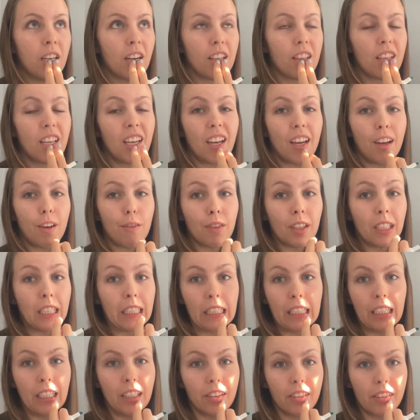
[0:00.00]
think I have at
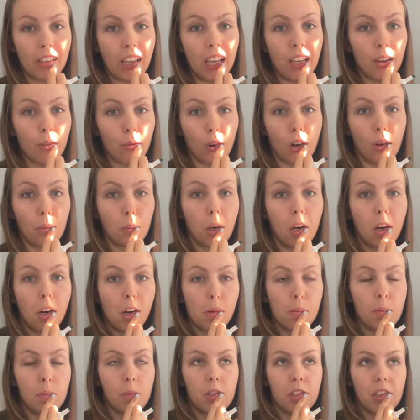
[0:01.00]
least 8
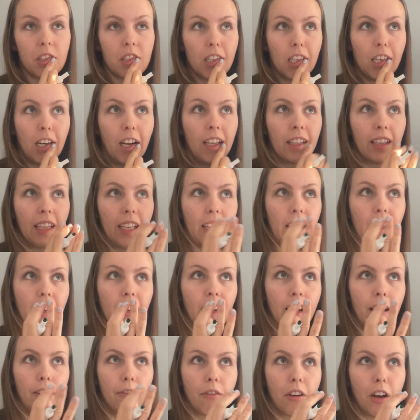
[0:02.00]
rom-coms that I like
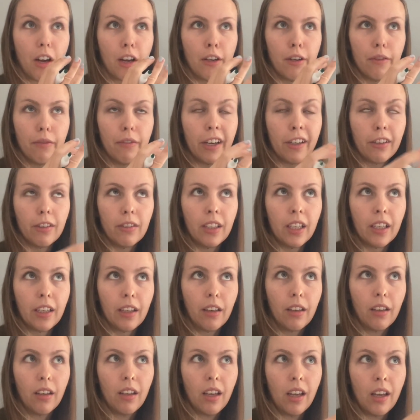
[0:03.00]
have kind of
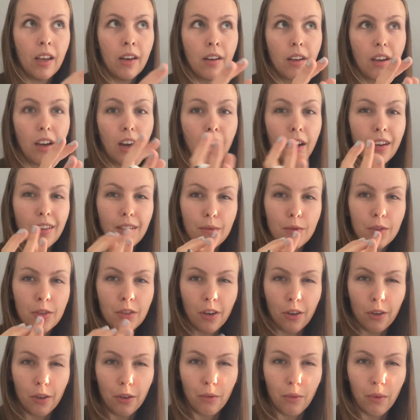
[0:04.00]
outlined and kind of
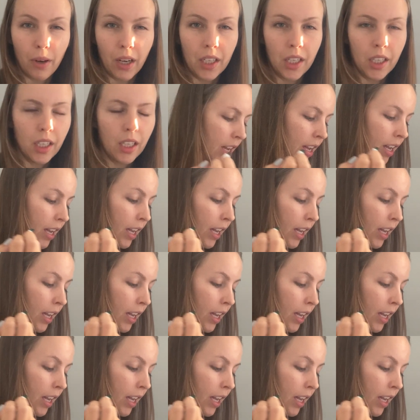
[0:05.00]
started writing.